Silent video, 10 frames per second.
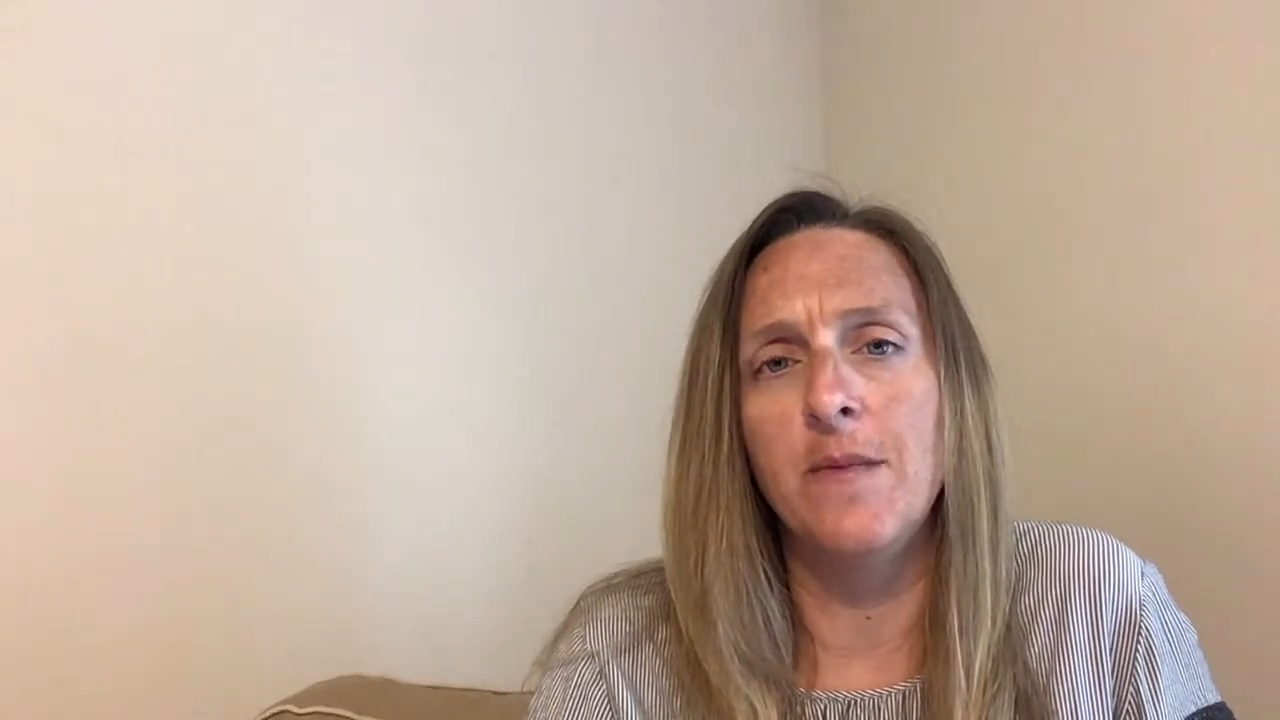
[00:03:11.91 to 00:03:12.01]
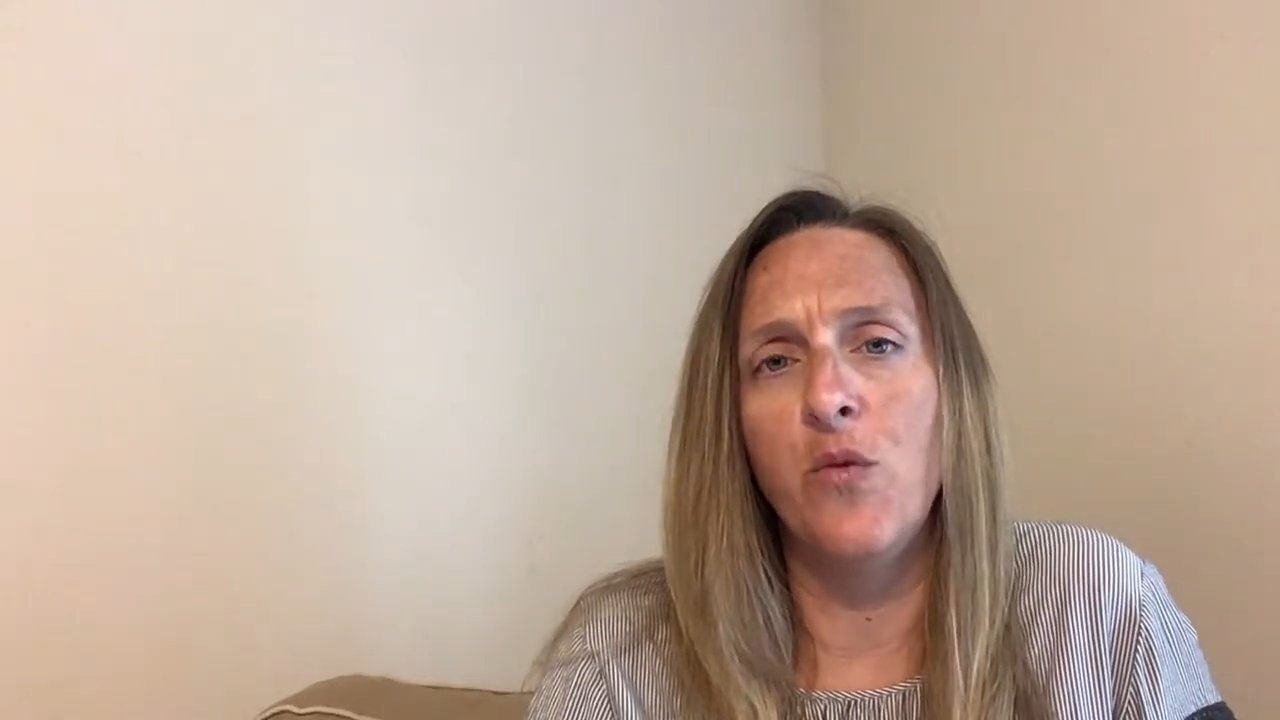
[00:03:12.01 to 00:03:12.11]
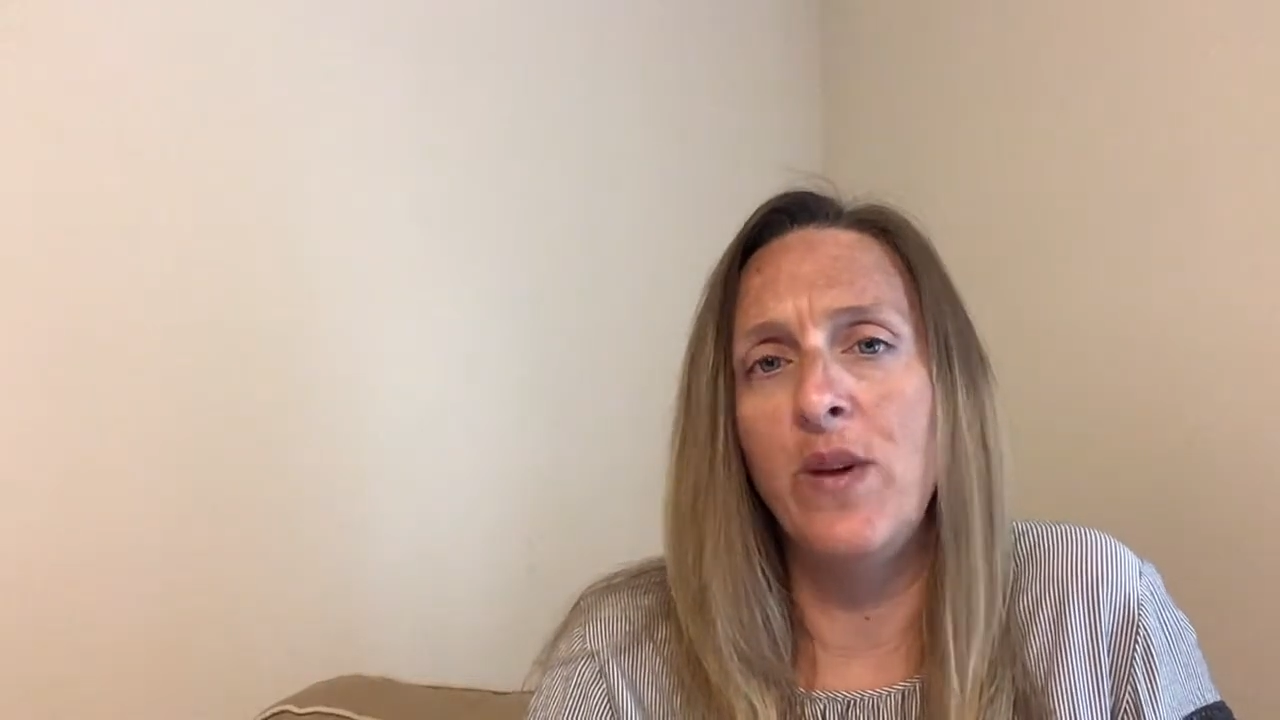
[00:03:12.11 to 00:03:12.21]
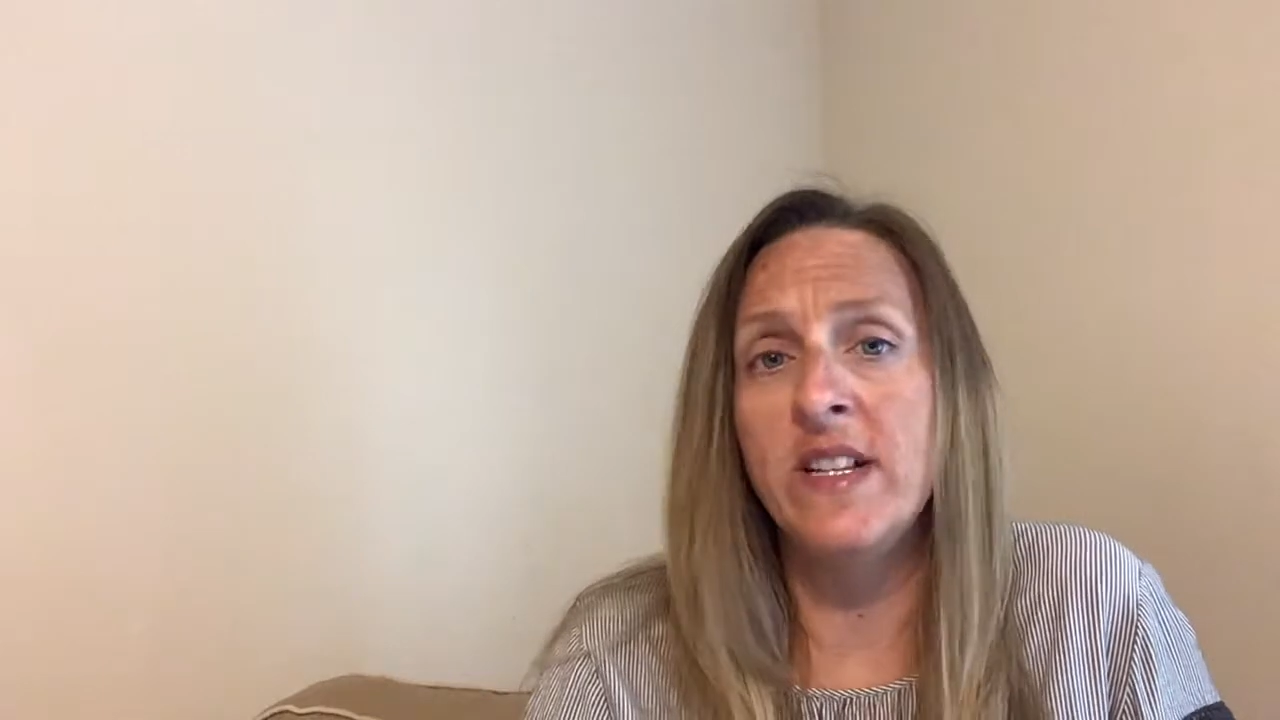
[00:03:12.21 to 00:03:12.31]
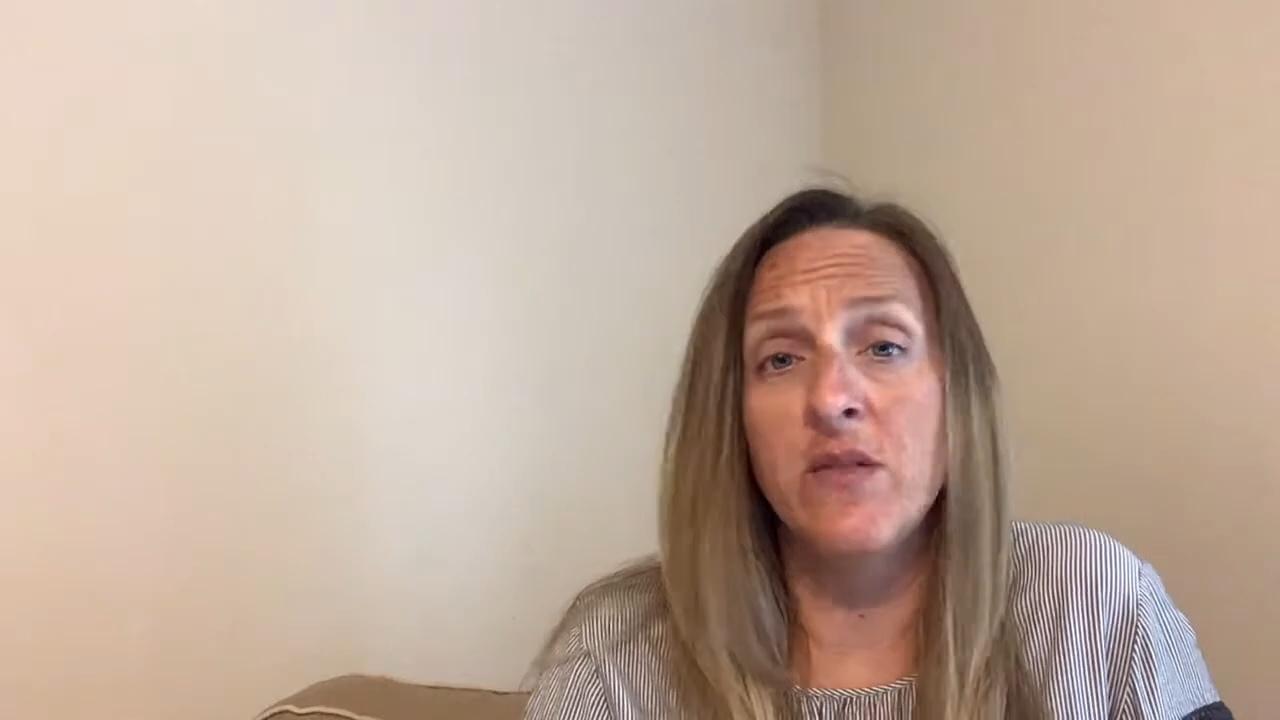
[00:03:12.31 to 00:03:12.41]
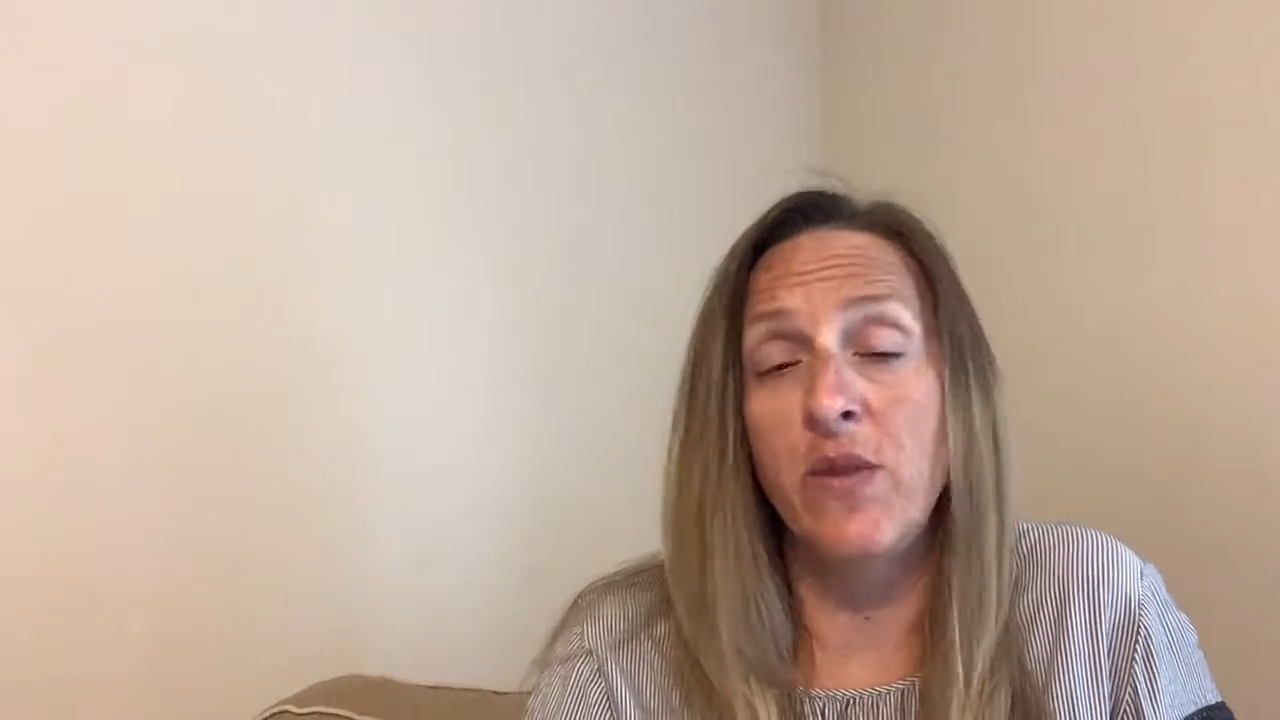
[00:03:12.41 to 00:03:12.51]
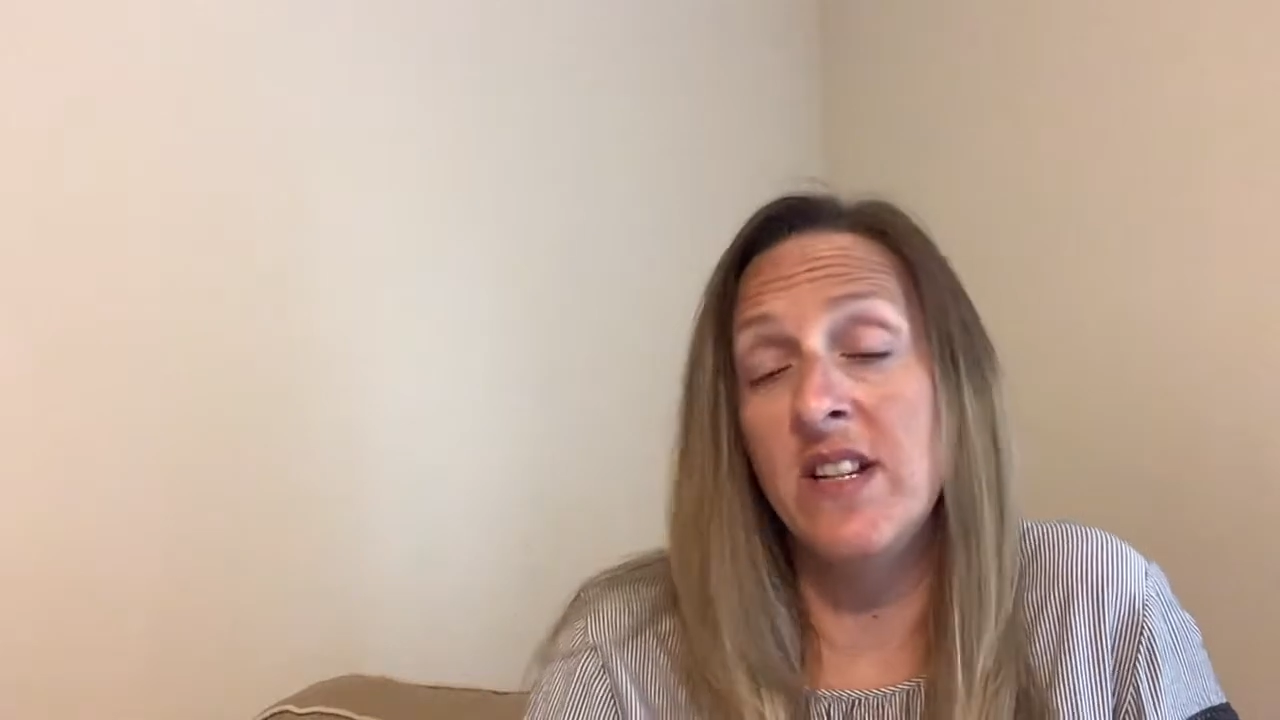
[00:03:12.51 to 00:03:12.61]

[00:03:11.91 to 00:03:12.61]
we